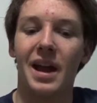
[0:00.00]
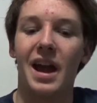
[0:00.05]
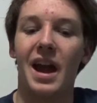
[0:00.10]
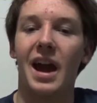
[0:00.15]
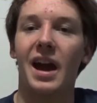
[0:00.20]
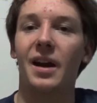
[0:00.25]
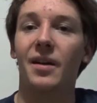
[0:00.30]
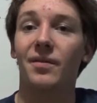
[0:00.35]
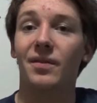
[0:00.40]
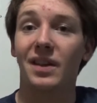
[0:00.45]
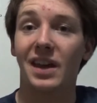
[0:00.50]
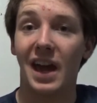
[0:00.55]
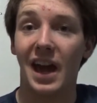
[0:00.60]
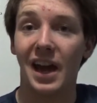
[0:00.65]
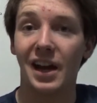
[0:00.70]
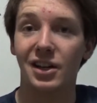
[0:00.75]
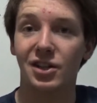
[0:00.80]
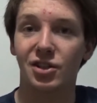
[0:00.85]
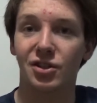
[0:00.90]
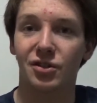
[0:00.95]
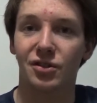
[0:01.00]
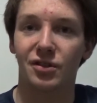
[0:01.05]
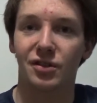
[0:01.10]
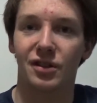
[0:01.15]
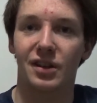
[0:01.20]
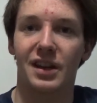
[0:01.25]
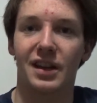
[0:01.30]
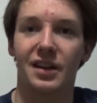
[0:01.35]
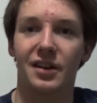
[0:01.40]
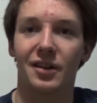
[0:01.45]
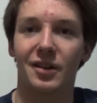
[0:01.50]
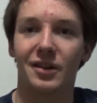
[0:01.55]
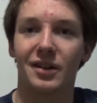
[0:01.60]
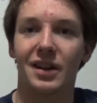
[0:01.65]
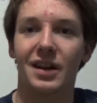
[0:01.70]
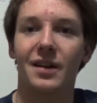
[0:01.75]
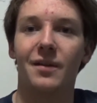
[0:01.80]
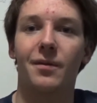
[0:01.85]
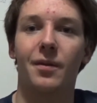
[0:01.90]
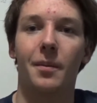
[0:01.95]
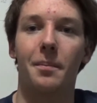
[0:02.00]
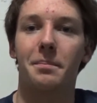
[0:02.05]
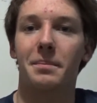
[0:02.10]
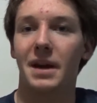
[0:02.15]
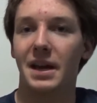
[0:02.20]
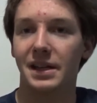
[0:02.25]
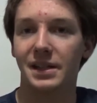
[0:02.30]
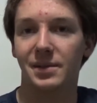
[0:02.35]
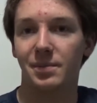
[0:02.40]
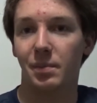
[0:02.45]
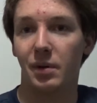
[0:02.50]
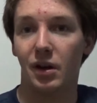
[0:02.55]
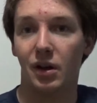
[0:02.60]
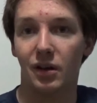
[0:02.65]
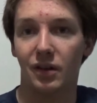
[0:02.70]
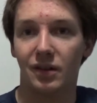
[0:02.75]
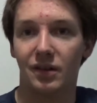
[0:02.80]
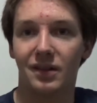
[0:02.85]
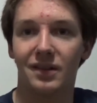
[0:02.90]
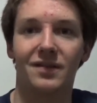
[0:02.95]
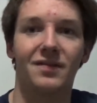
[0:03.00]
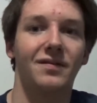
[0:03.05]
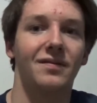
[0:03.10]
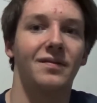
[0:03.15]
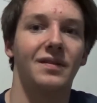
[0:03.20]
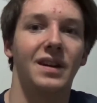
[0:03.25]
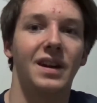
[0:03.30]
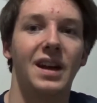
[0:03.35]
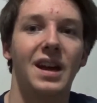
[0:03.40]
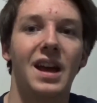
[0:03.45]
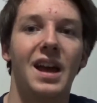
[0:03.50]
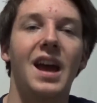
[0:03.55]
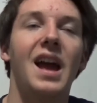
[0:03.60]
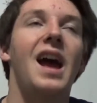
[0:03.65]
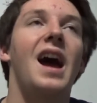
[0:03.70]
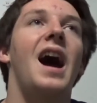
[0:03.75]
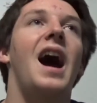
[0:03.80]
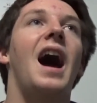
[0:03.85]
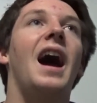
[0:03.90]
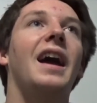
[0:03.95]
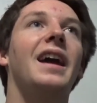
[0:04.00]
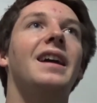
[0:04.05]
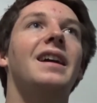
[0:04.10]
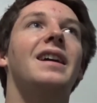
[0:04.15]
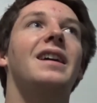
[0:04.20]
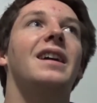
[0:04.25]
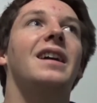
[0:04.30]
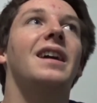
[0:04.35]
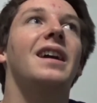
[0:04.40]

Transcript: out of catcher gear from baseball. I